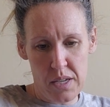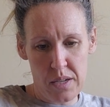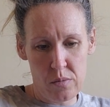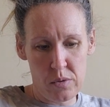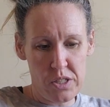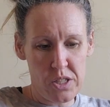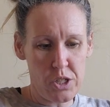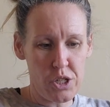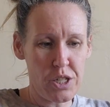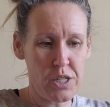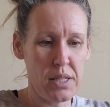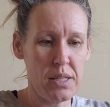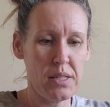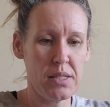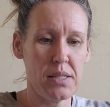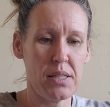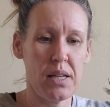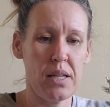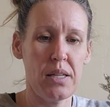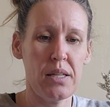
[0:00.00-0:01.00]
It was 13
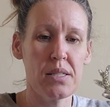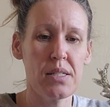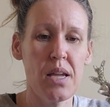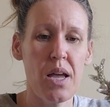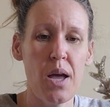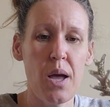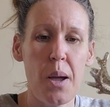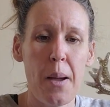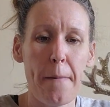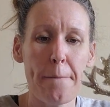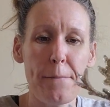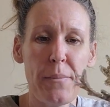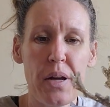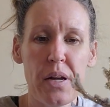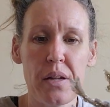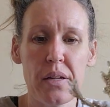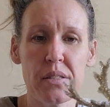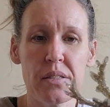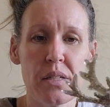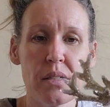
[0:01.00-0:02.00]
cents,
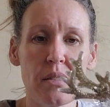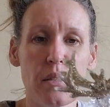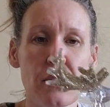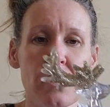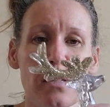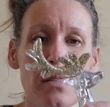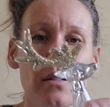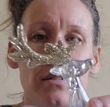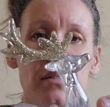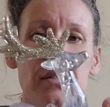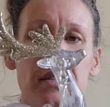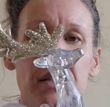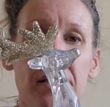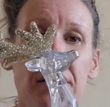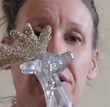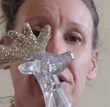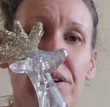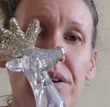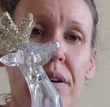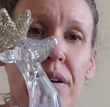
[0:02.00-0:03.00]
but it's just this little
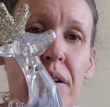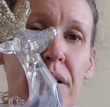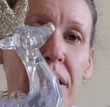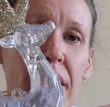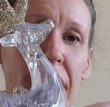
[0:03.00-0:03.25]
deer.